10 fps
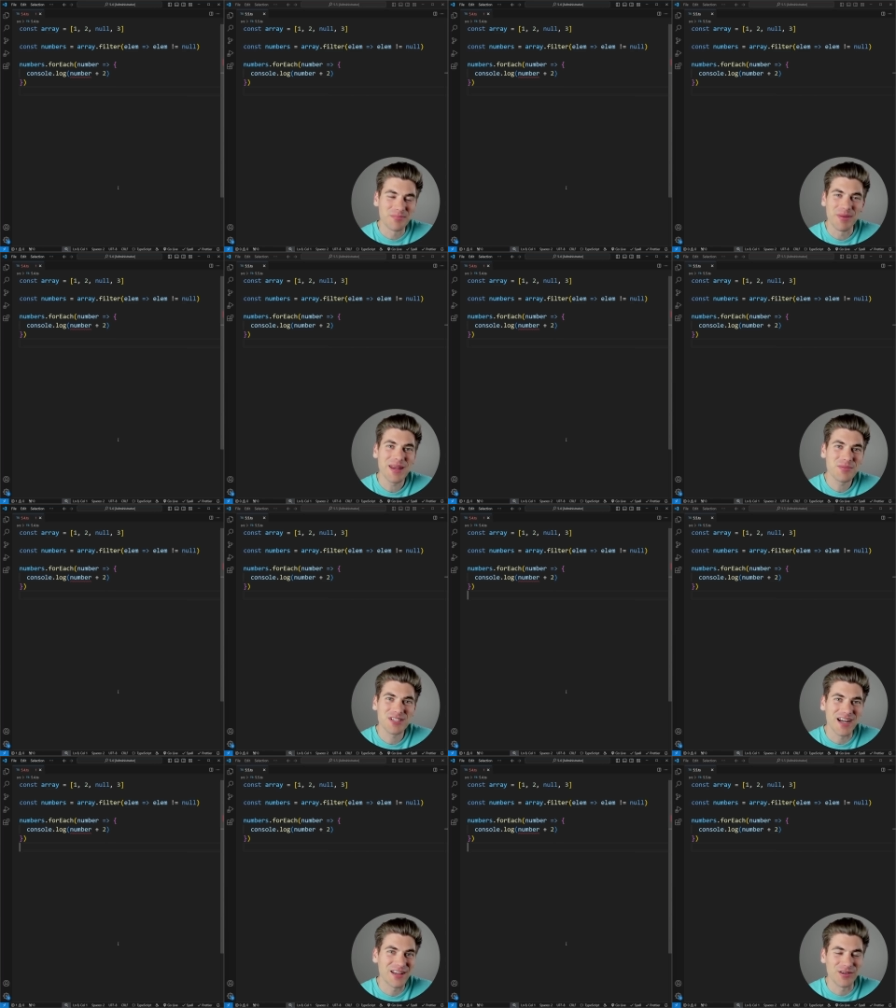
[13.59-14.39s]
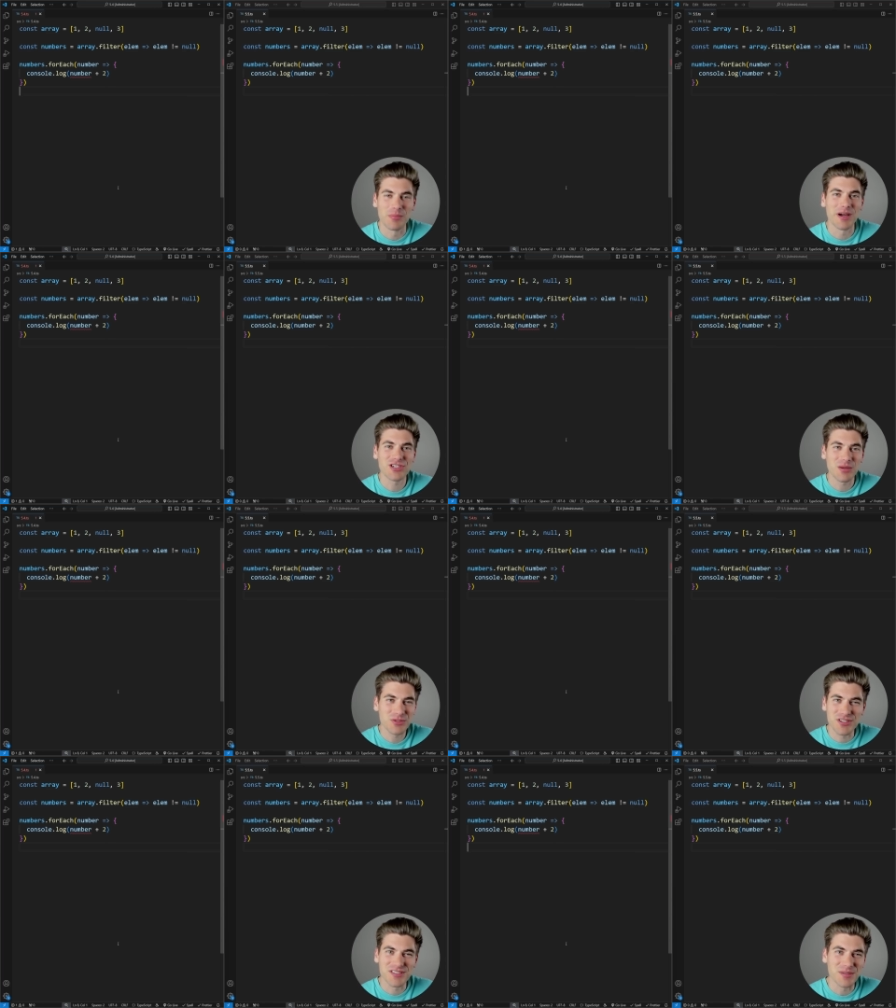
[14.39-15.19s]
My name is Kyle and my job is
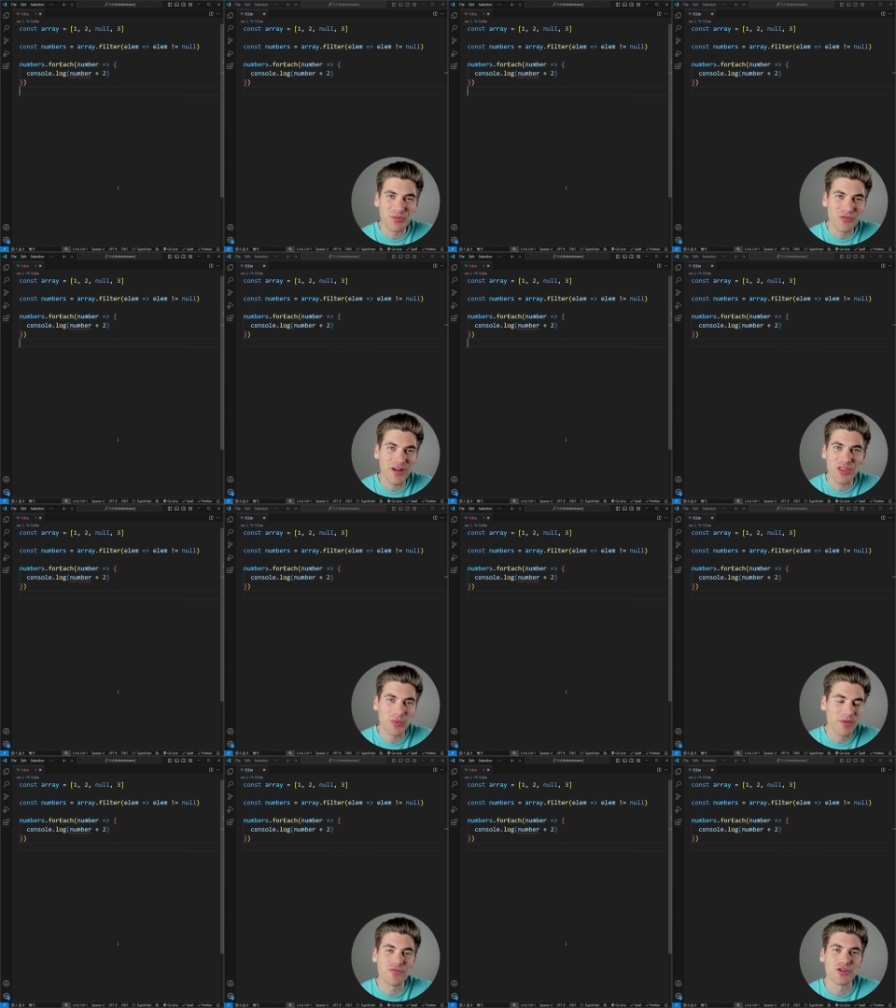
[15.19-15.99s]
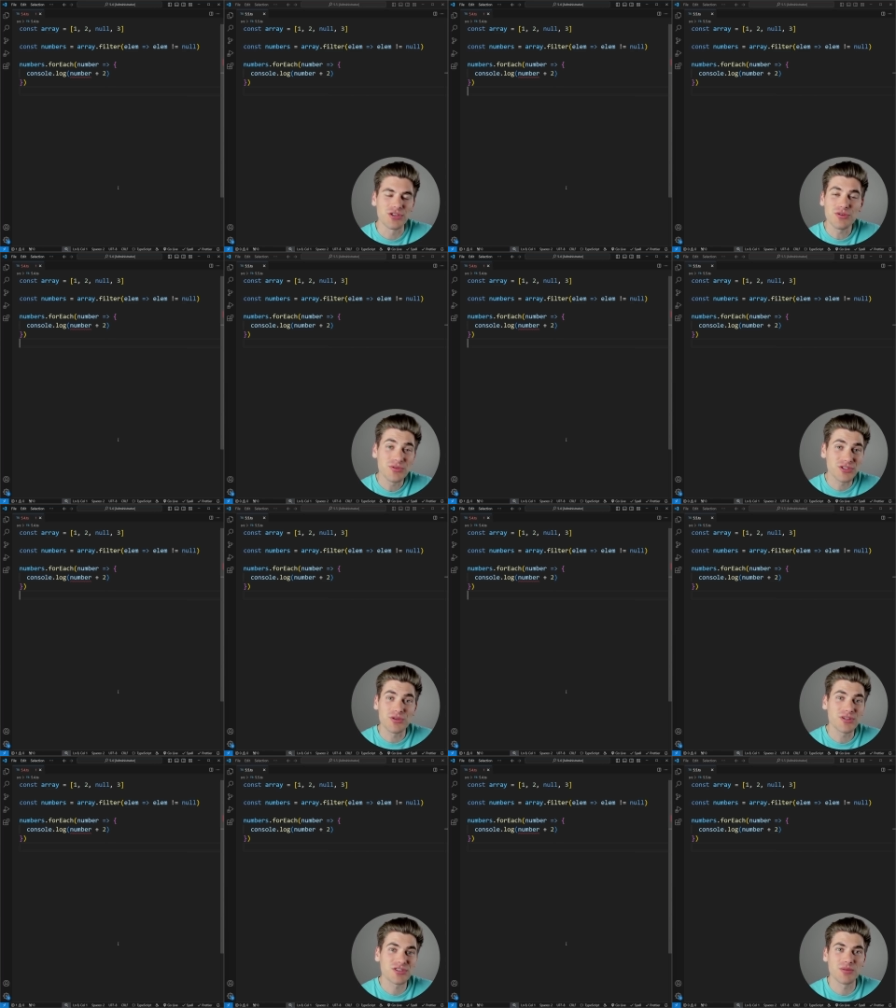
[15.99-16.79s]
to simplify the web for you so you
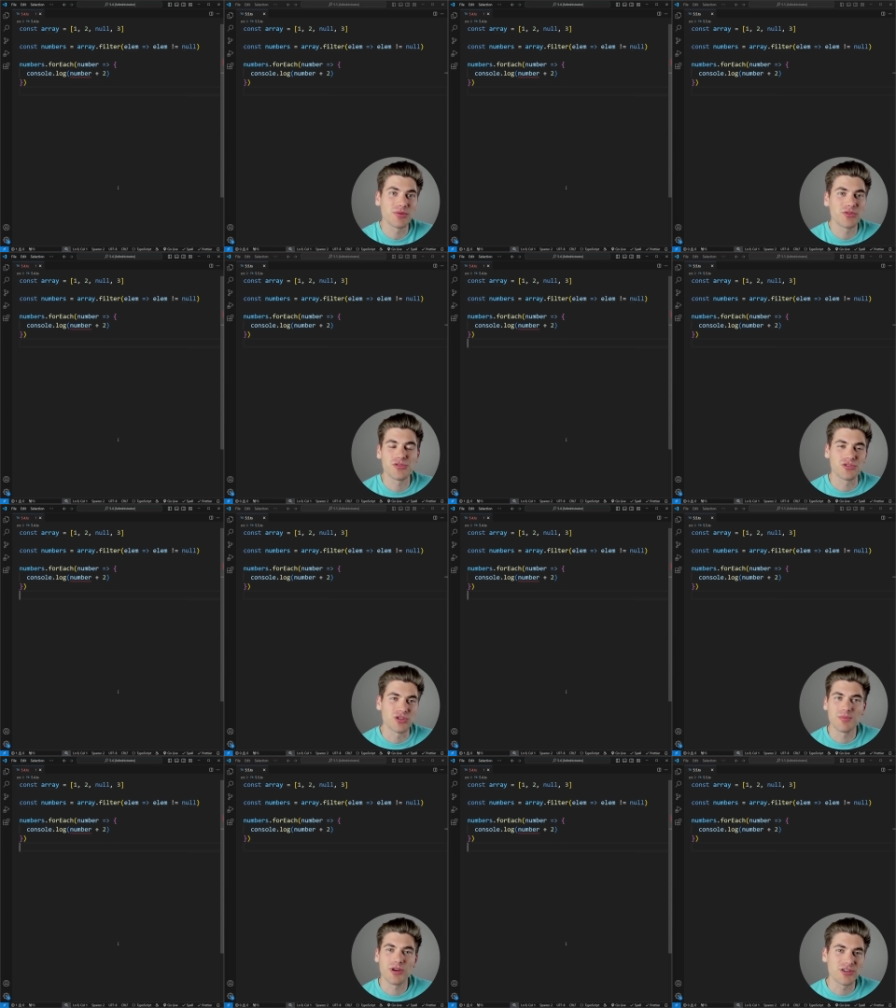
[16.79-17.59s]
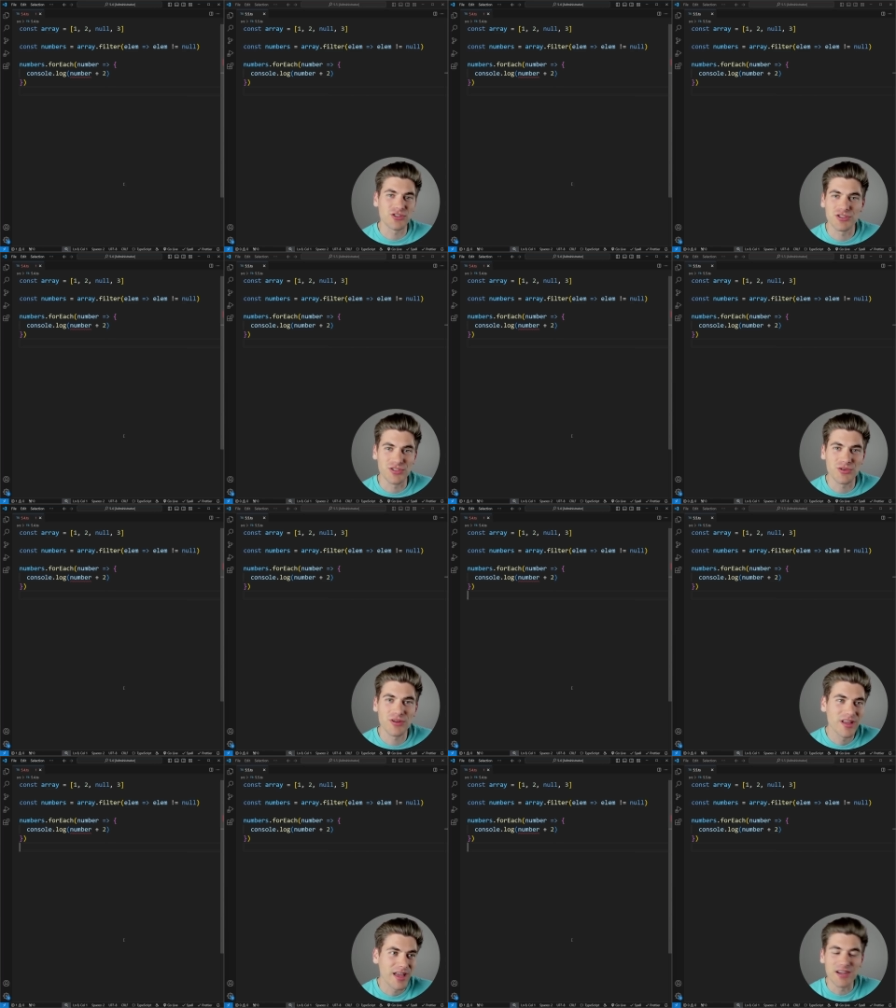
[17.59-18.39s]
can start building your dream project sooner
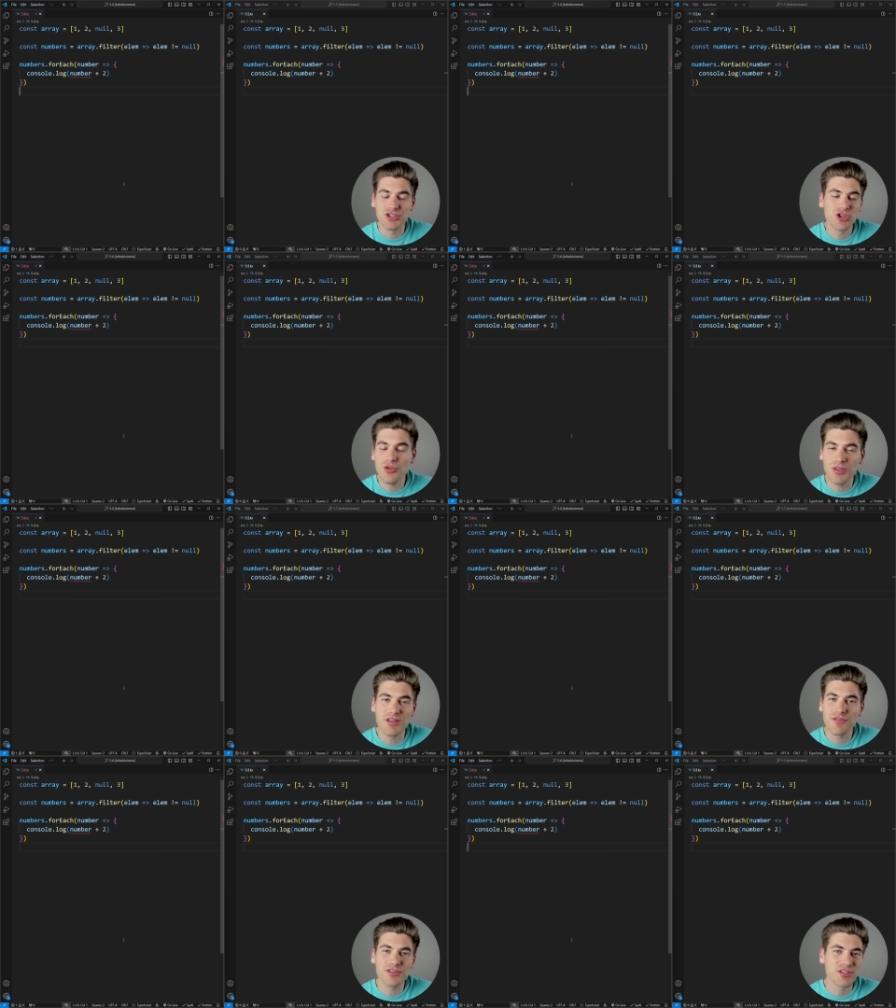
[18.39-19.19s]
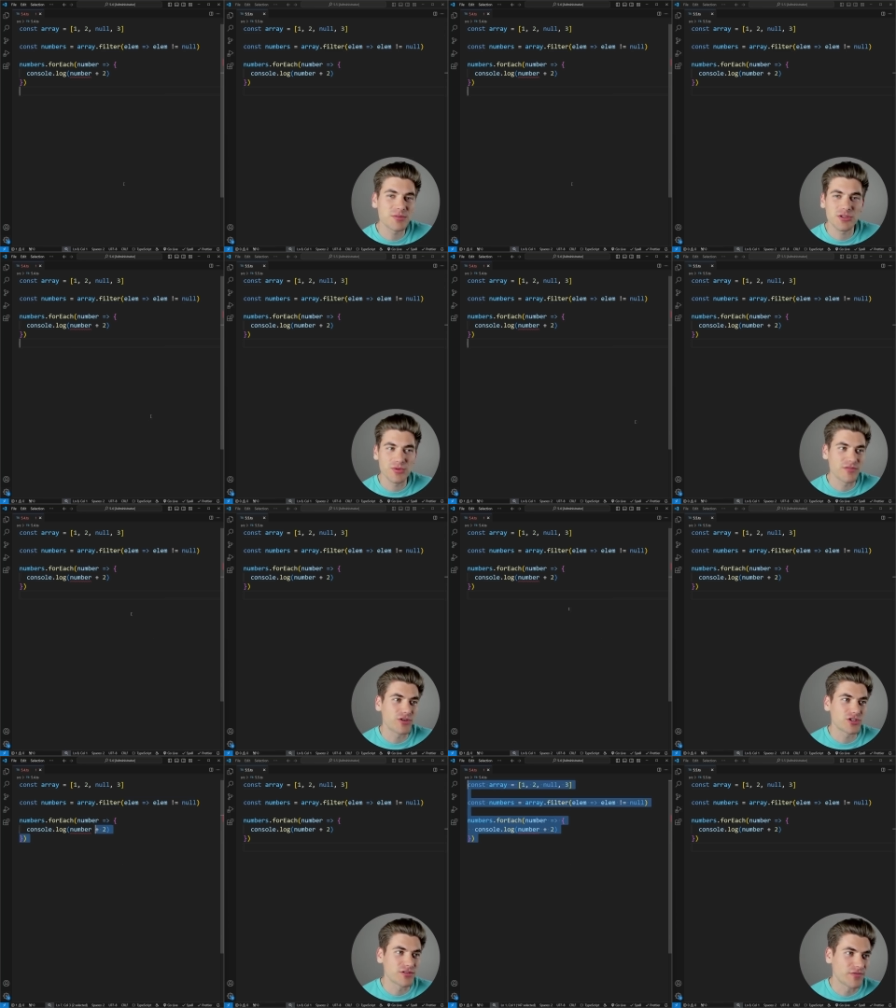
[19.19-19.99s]
and to show you the differences between
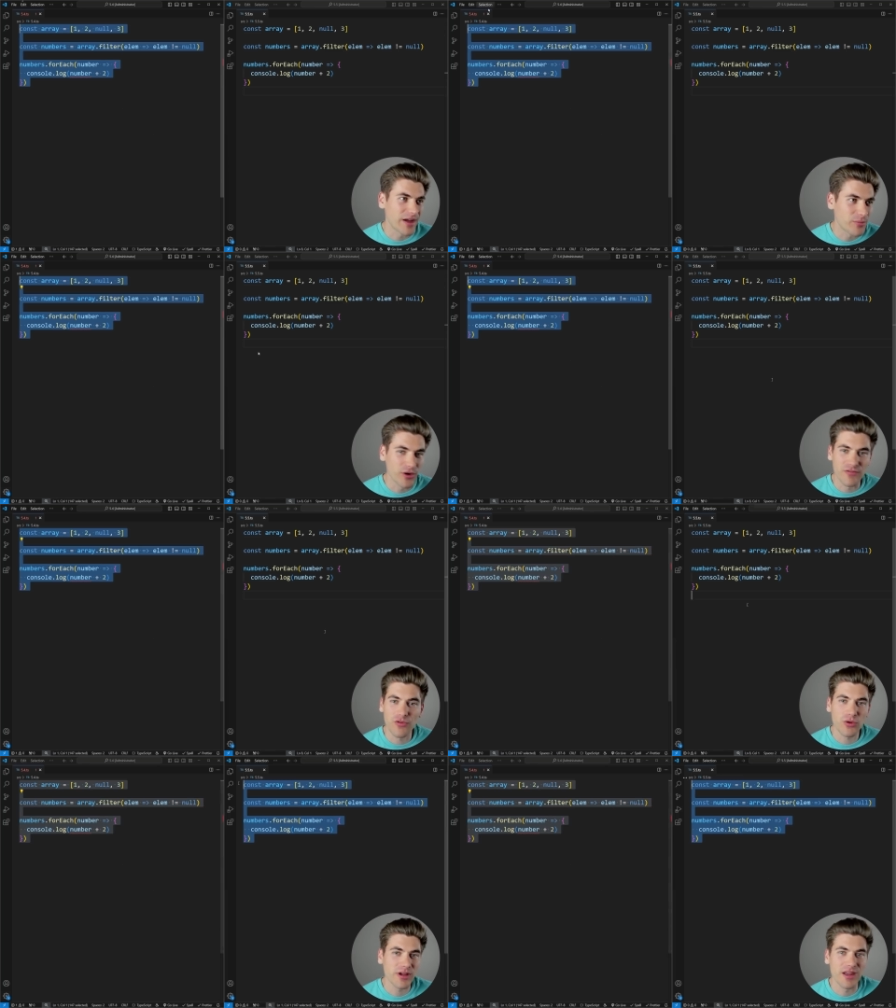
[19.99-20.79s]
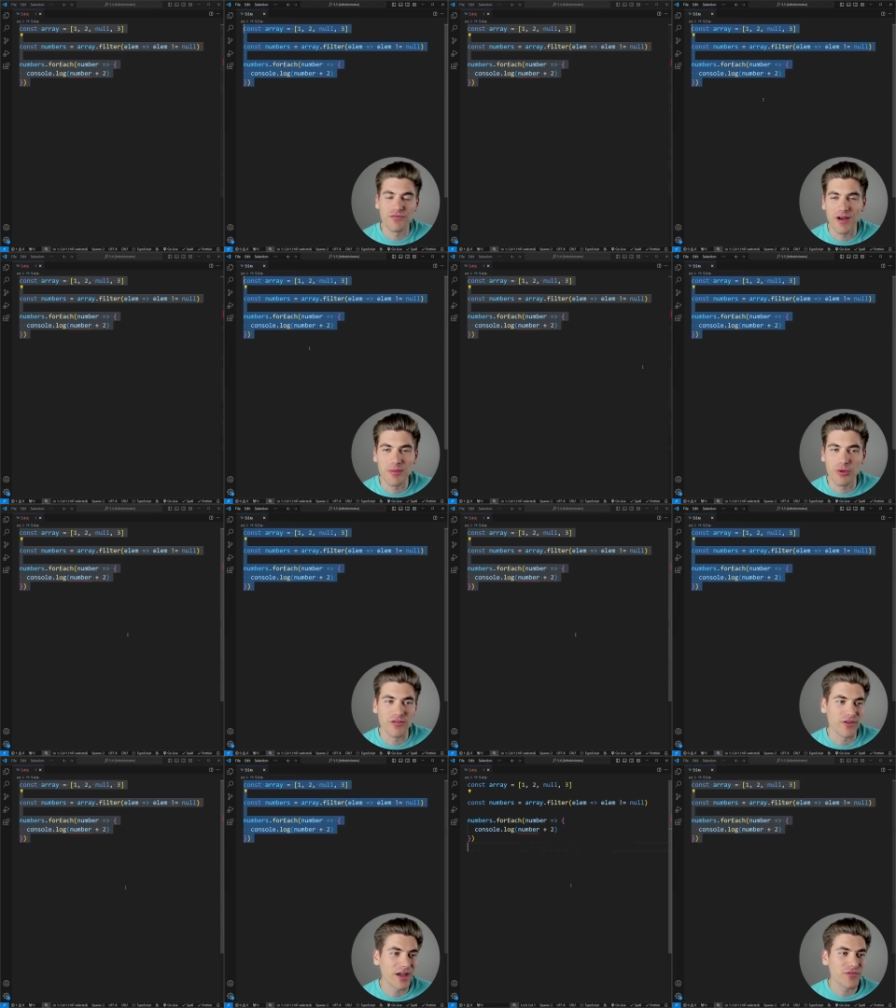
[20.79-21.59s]
version 5.4 and
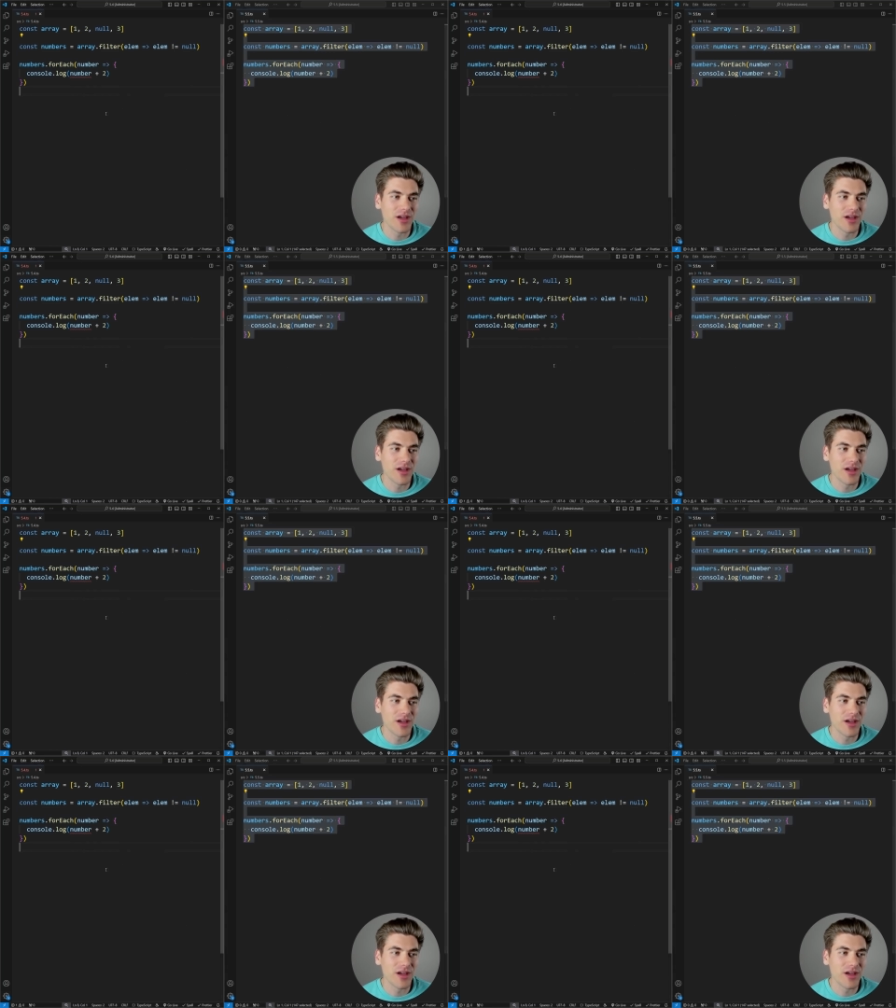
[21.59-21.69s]
5.5,